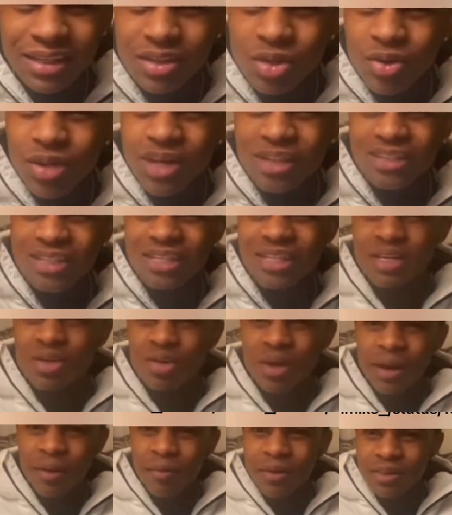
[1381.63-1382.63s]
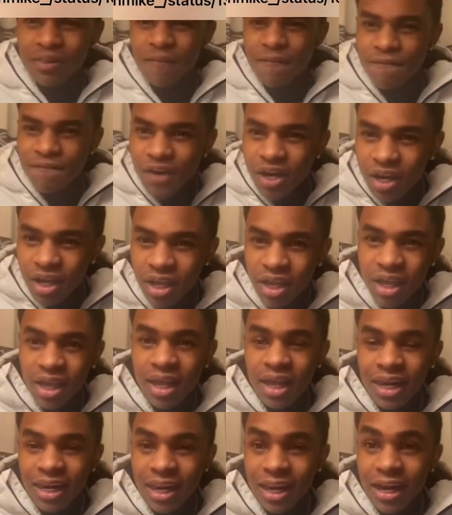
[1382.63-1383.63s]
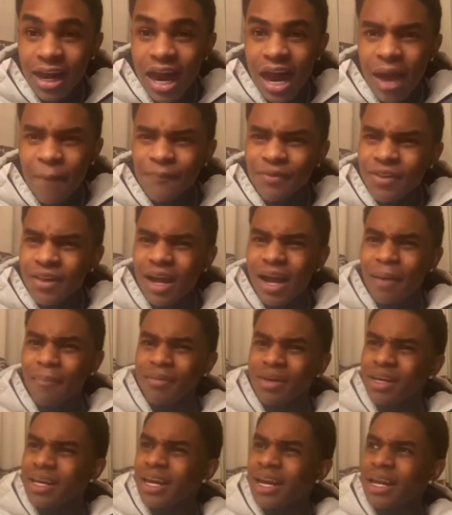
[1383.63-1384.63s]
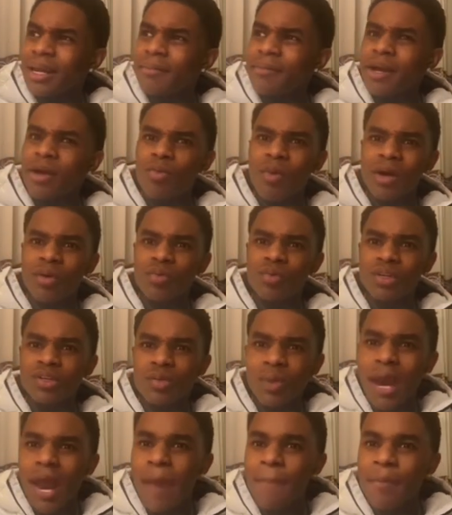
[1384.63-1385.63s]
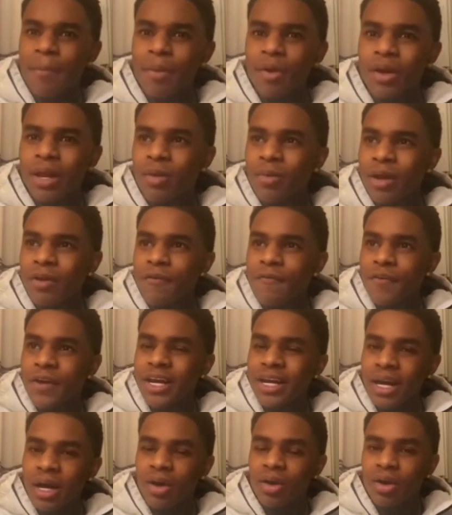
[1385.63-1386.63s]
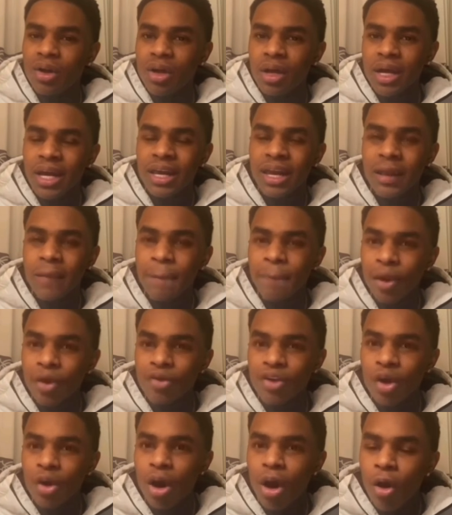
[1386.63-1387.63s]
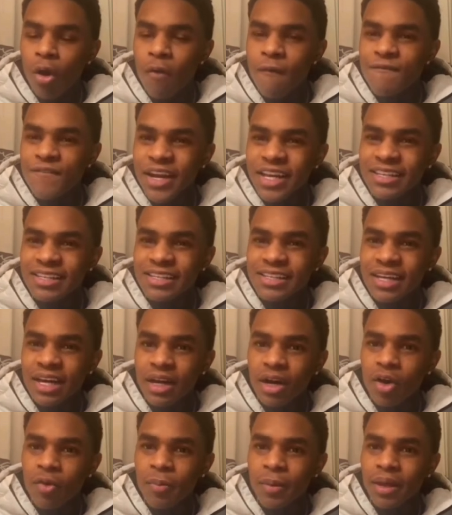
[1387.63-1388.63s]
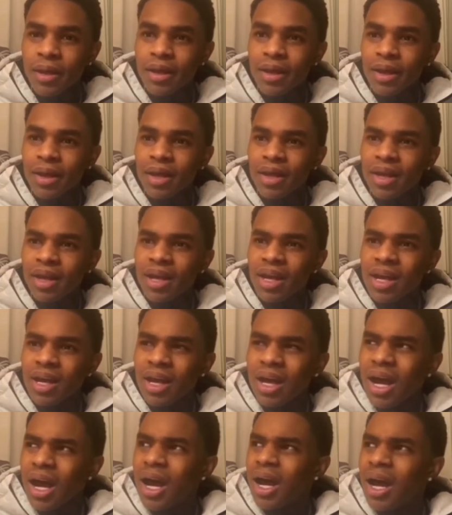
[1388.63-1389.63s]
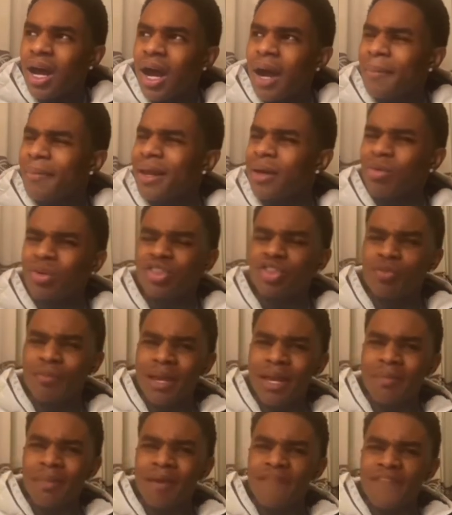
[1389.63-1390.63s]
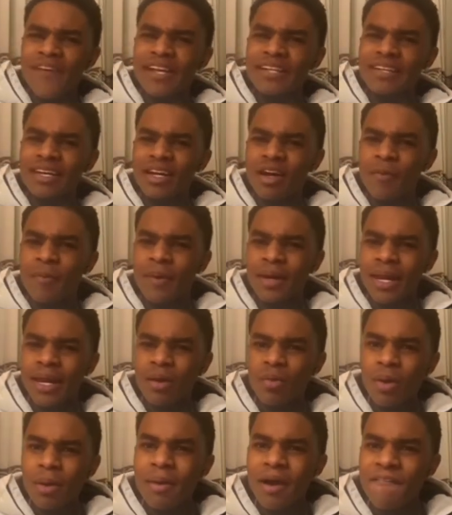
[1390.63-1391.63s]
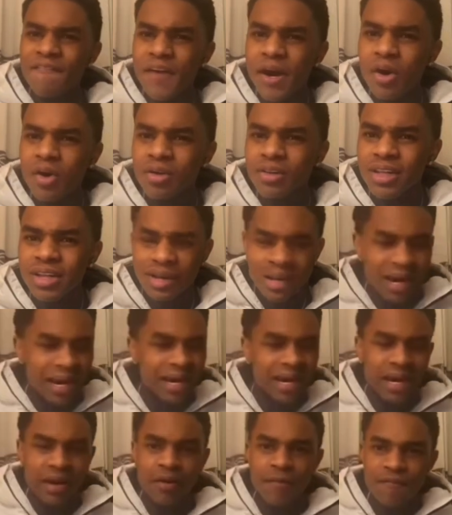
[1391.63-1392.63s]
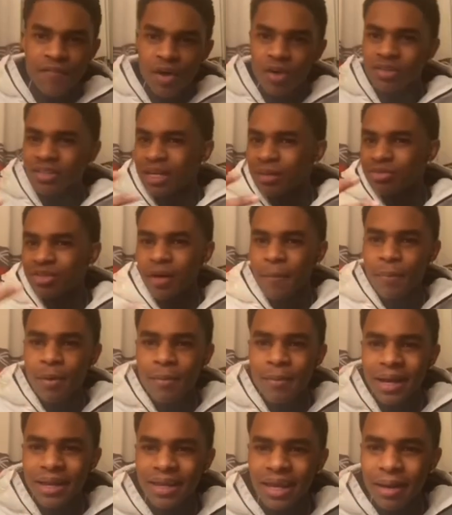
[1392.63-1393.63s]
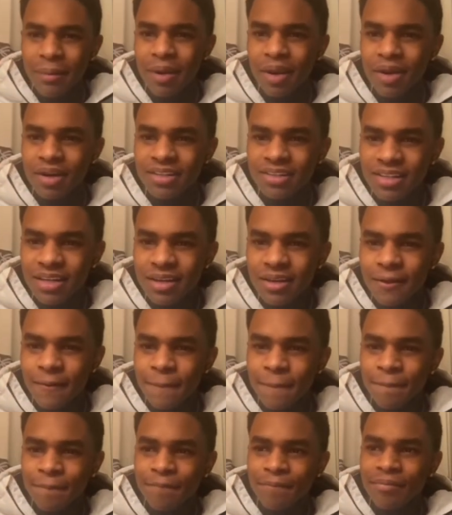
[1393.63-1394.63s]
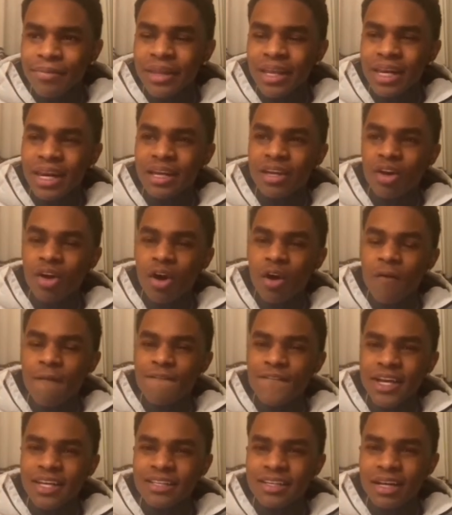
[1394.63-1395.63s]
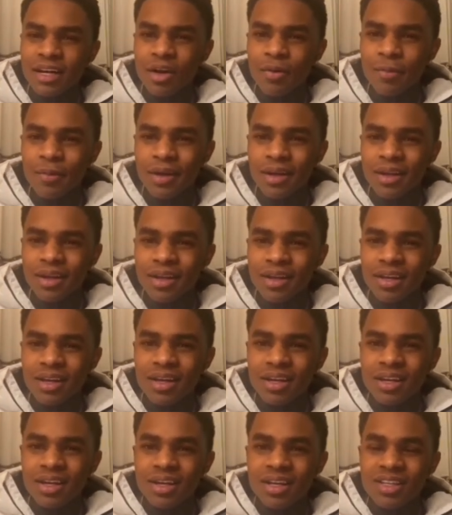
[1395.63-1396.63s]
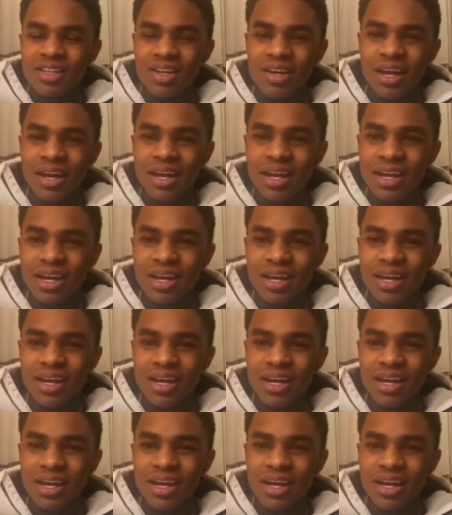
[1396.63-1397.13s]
do that shit to you? Like, what the fuck? Like, I'm I'm looking at him like, what, what, what happened, bro? Like, why you freaking out? He like, bro, your whole face is cut open. I'm like, what you mean my face cut open? Like, where my phone at? I ain't got no phones. I'm trying to pull my camera out and see. Like, your whole face cut open. So, like,